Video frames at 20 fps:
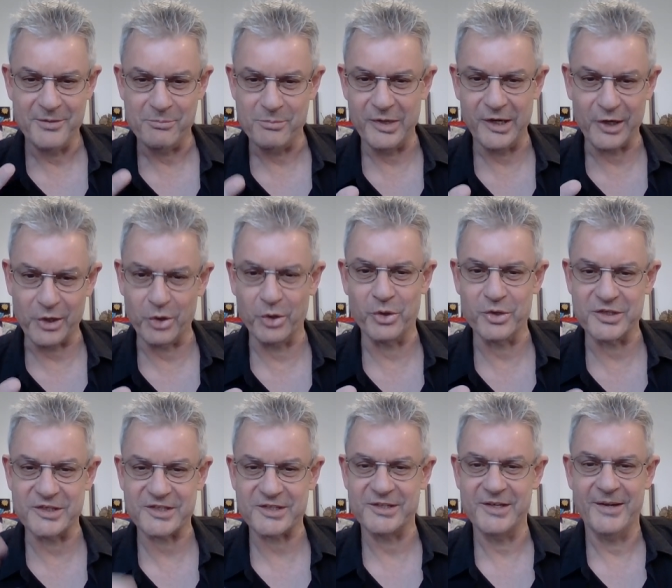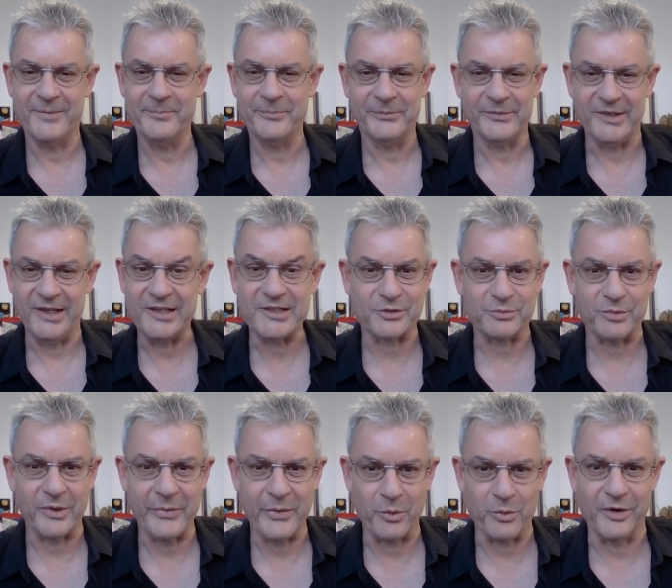because that's
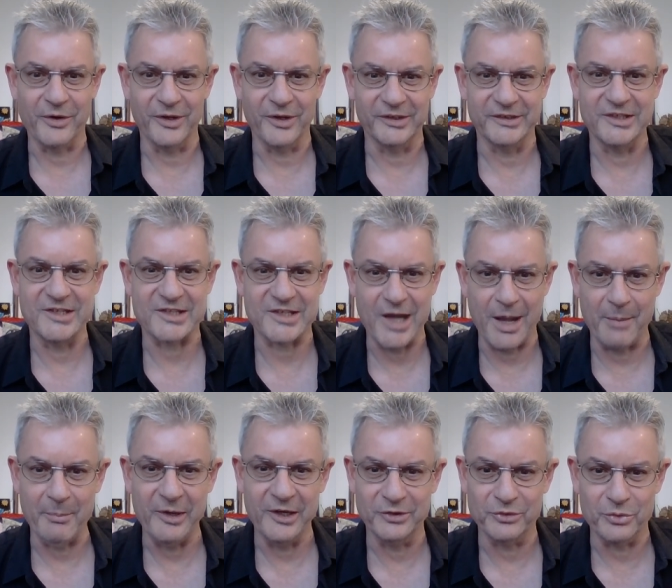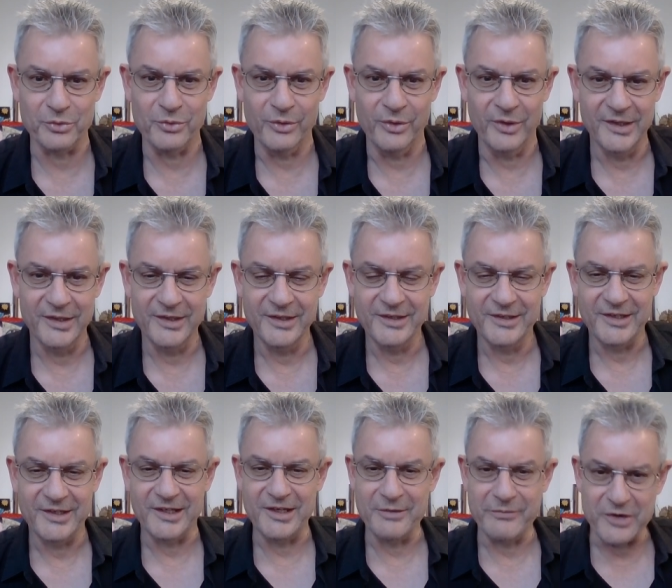what the world is coming to,
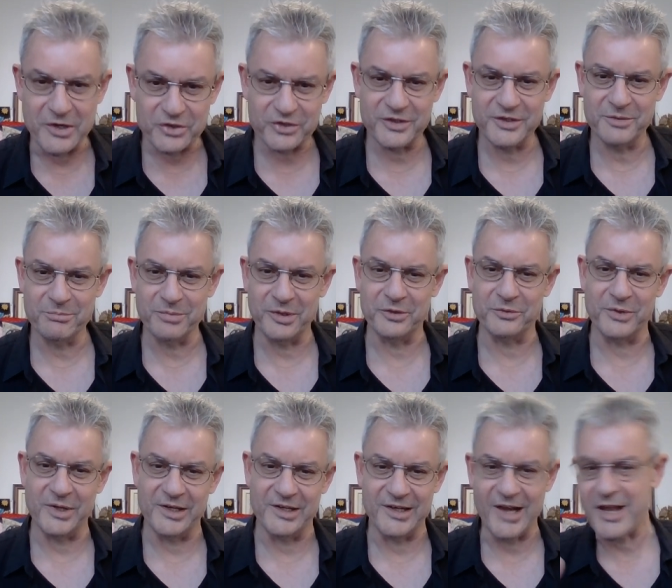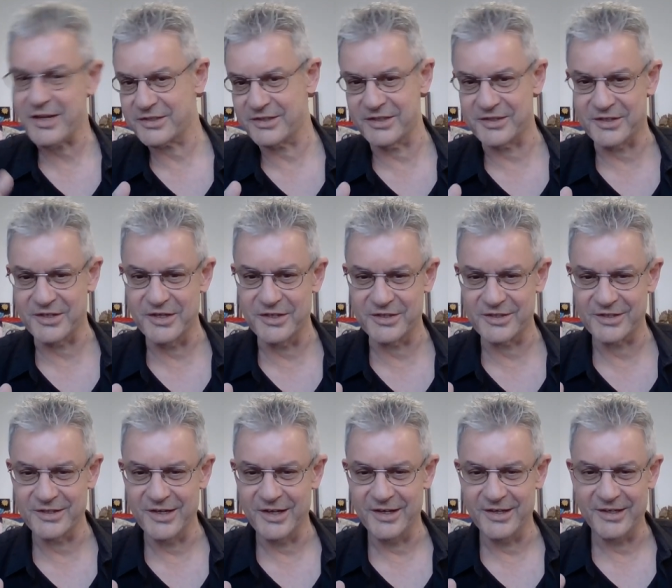a division between
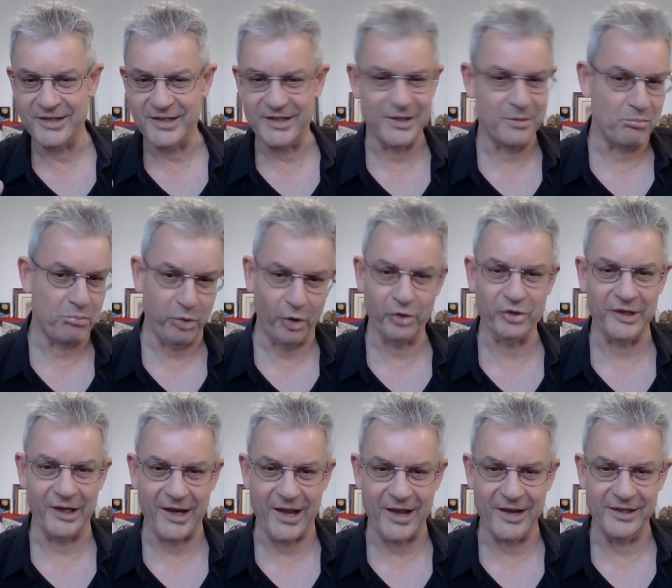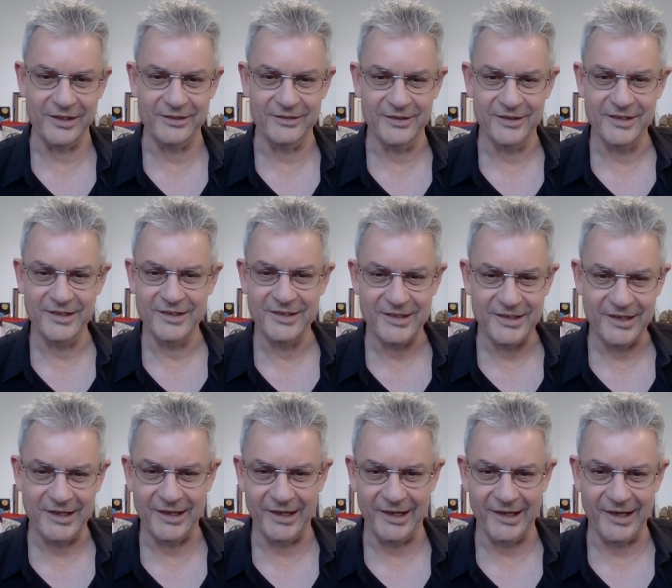narcissists and borderline,
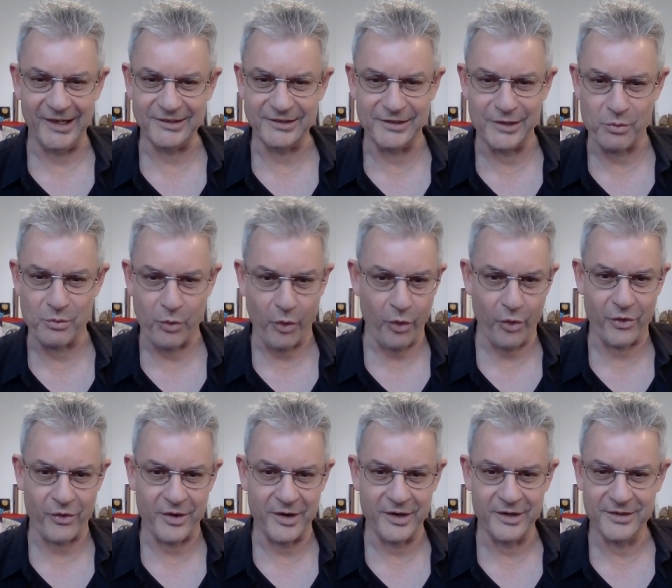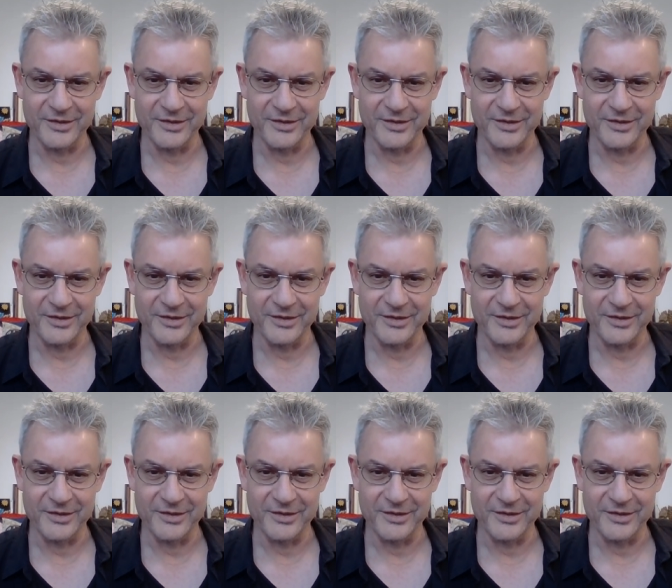and let the war